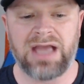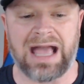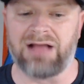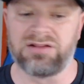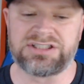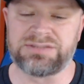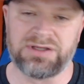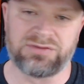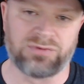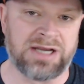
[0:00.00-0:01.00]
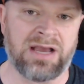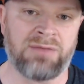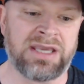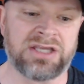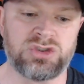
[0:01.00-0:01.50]
Alex Smith right now
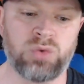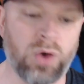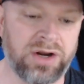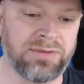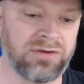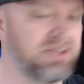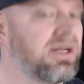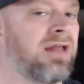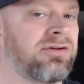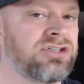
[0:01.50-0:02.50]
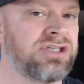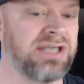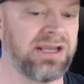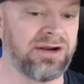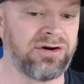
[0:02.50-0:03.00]
making $20 million a
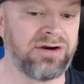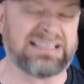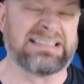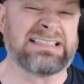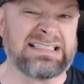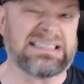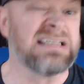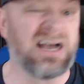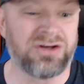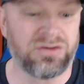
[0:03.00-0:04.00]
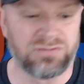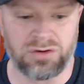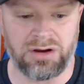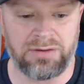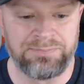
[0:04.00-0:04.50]
year at 69 overall.